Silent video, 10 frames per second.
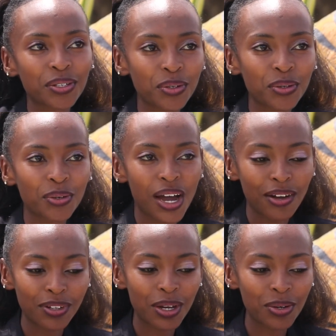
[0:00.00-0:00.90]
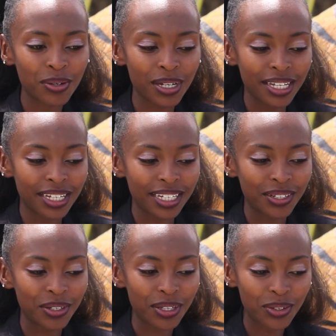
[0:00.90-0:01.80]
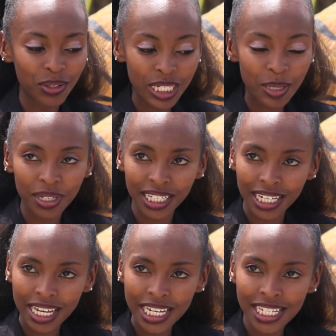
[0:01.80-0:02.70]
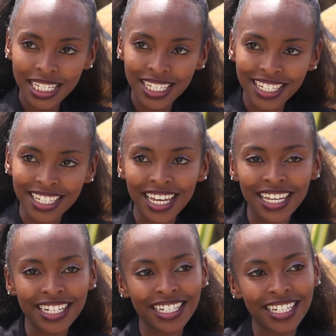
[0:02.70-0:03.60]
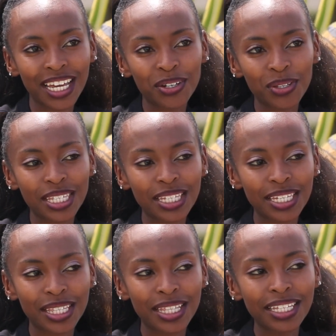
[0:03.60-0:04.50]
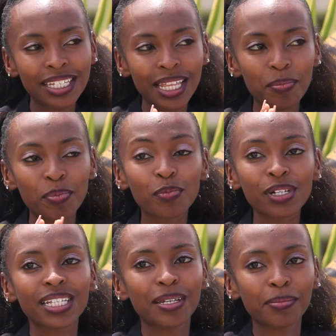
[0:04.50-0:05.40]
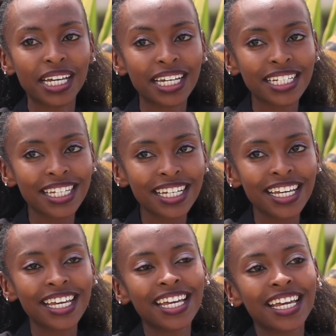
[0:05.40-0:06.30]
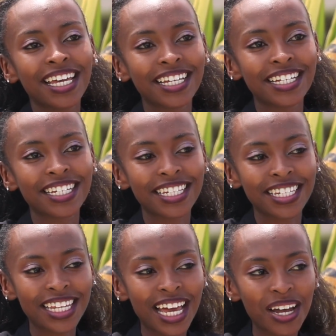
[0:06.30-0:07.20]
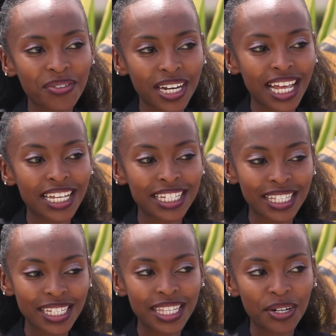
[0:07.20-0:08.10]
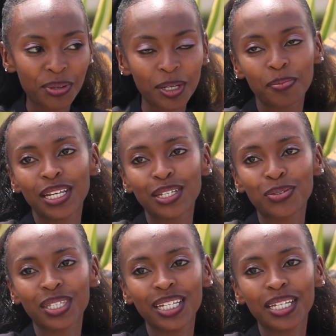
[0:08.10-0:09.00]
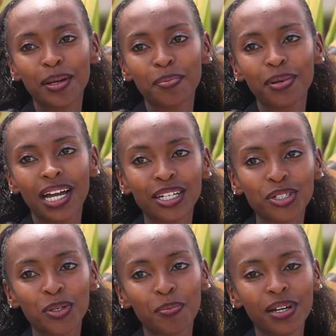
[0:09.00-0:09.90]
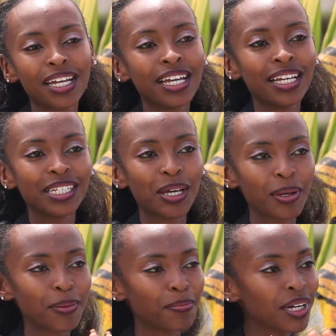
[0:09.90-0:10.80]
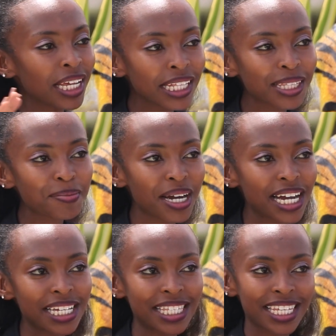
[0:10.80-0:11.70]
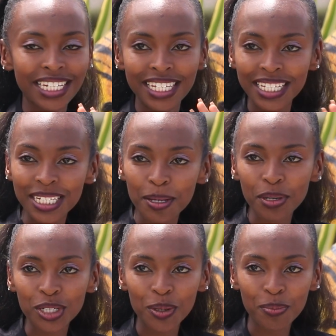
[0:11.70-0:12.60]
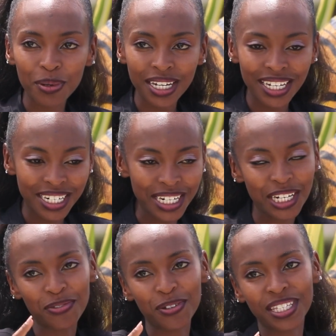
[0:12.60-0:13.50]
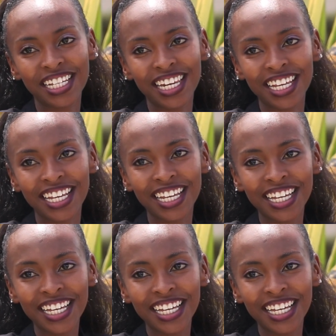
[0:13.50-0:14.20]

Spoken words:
So I've now gotten my clients, and I know these are the people that I'm targeting. And I've realized this is the right place to set up a shop. Now I bring in the bags and set up a shop ready for selling.